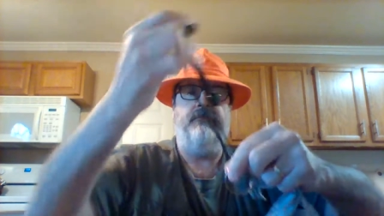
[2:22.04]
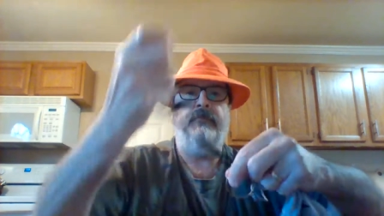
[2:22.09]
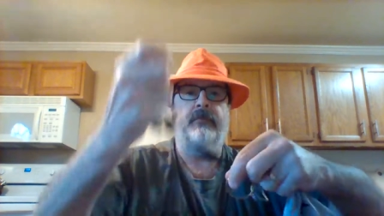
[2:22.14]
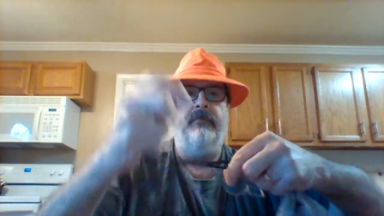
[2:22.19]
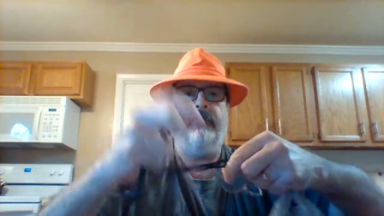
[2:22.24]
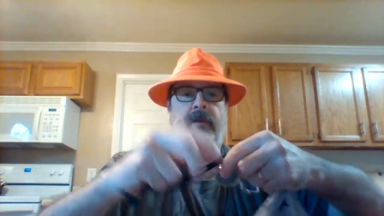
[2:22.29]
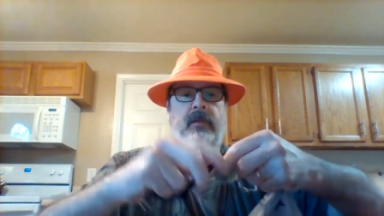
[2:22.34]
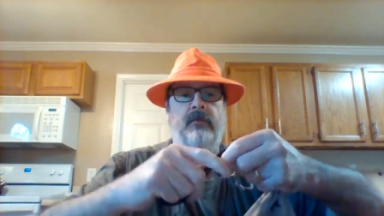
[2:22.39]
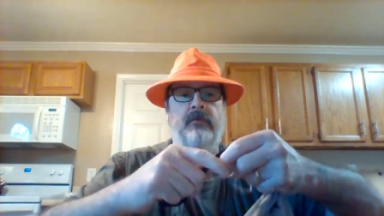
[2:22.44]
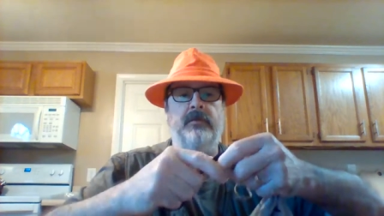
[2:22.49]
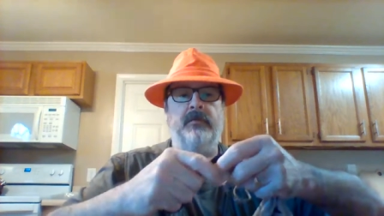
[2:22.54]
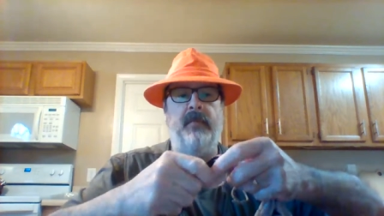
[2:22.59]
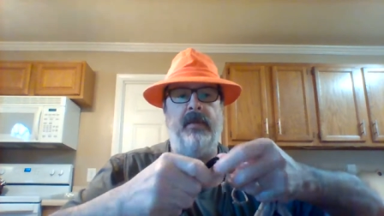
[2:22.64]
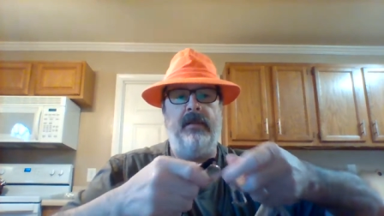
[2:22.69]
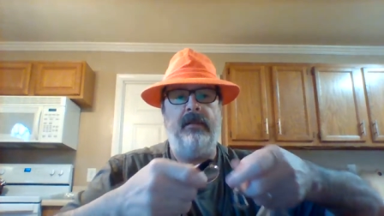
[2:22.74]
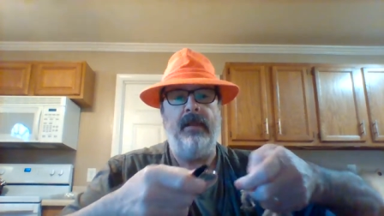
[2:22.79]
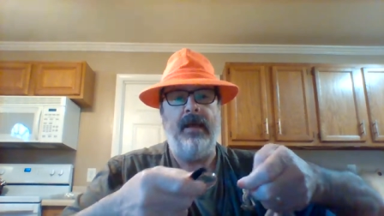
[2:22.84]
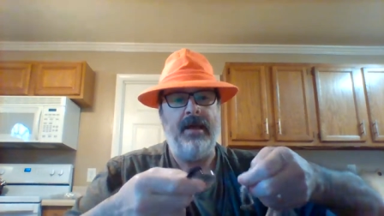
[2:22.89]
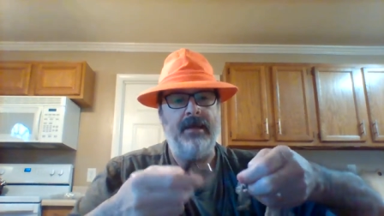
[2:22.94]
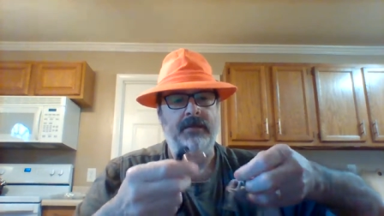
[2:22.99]
If I lose my
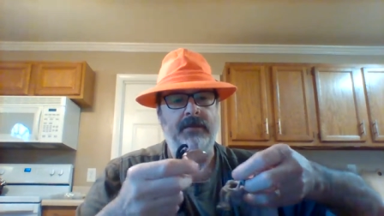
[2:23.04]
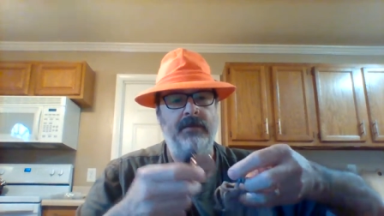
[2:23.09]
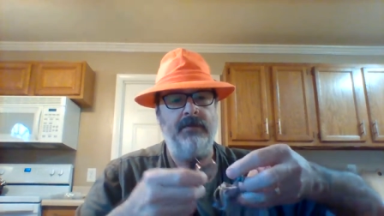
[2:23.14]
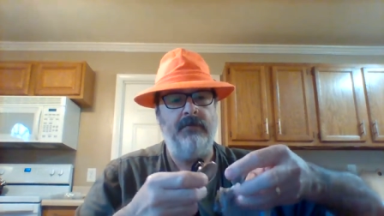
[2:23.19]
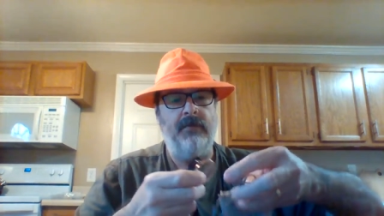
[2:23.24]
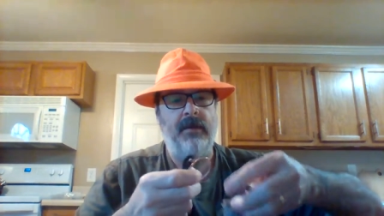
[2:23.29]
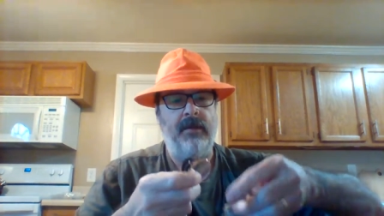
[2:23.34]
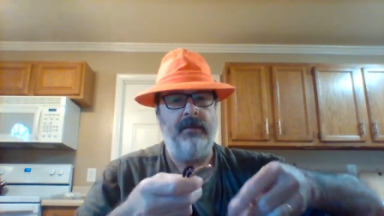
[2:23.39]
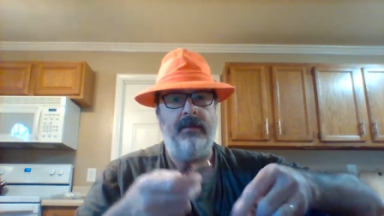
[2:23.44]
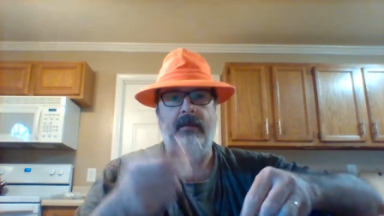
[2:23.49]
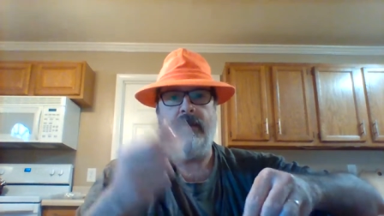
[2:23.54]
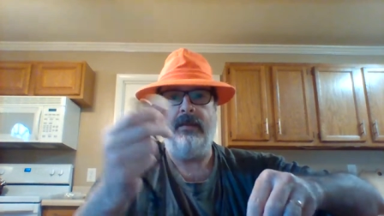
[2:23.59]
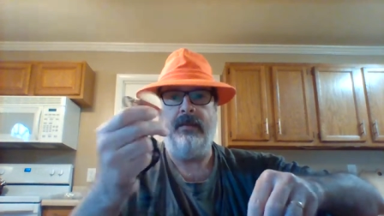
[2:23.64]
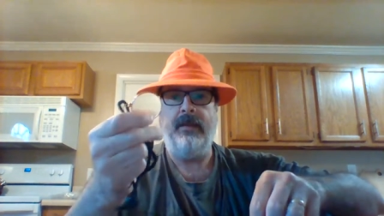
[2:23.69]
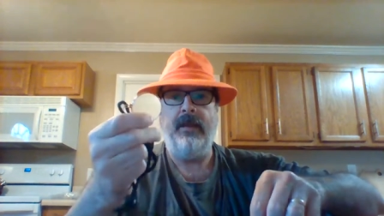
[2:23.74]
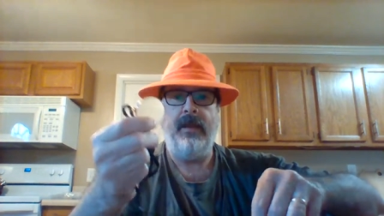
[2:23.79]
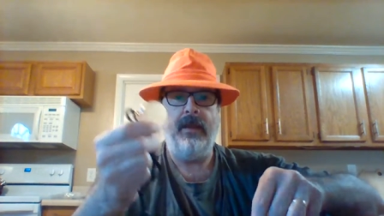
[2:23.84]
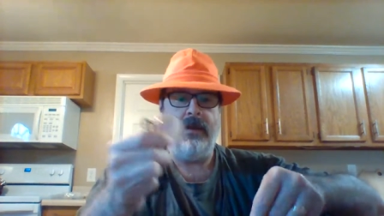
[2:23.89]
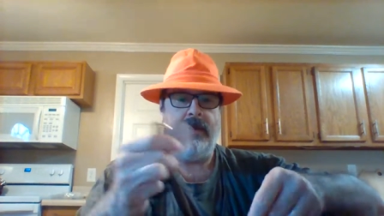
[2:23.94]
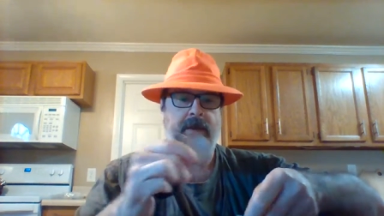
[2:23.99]
glasses or anything like
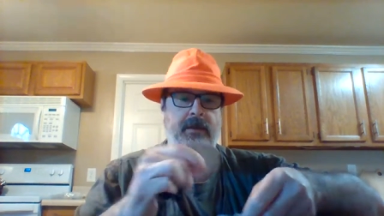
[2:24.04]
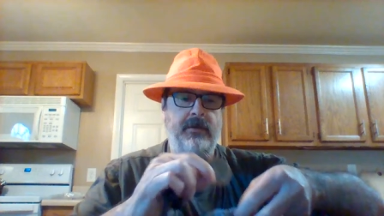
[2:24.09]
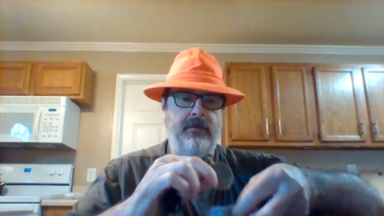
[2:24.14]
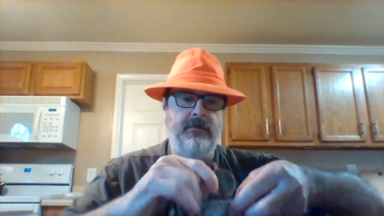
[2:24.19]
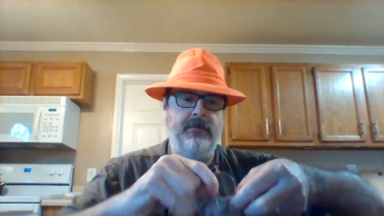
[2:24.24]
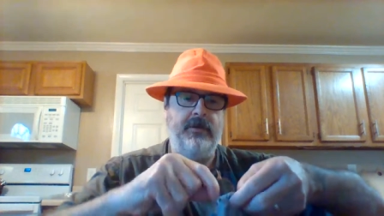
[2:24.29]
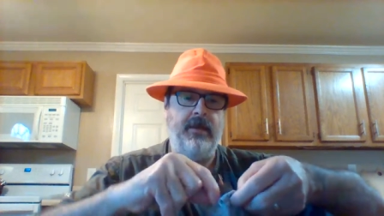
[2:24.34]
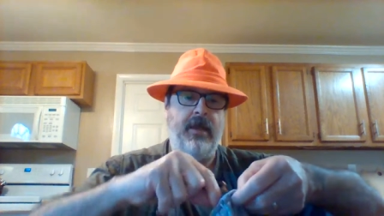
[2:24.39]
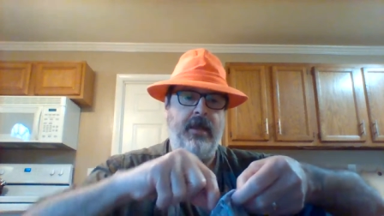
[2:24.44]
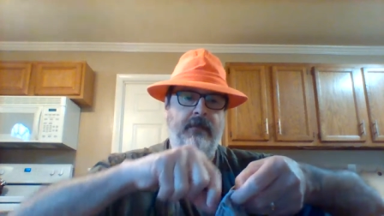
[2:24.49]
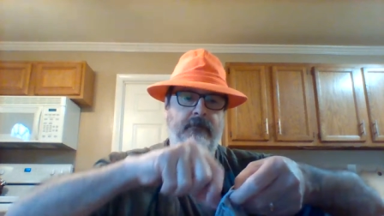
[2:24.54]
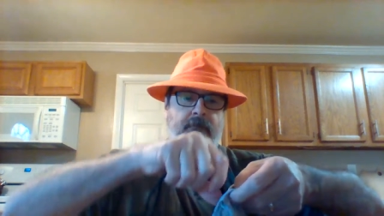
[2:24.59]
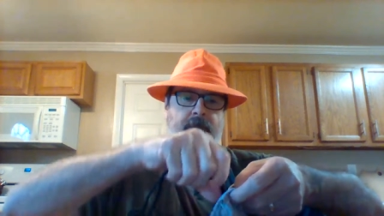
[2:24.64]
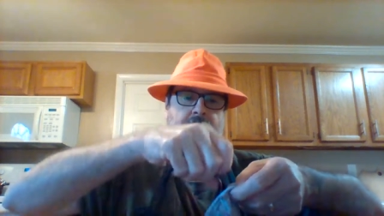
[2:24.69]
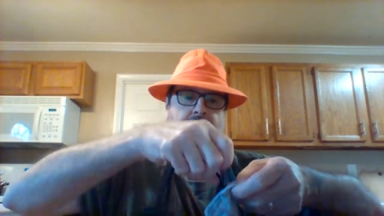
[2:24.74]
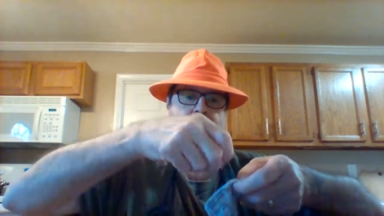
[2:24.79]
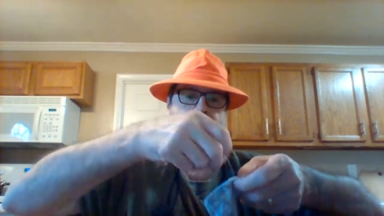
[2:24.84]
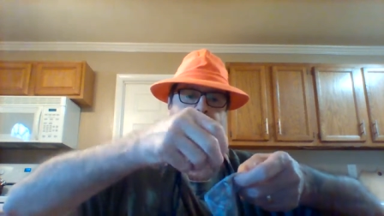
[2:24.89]
that, I can use that. I can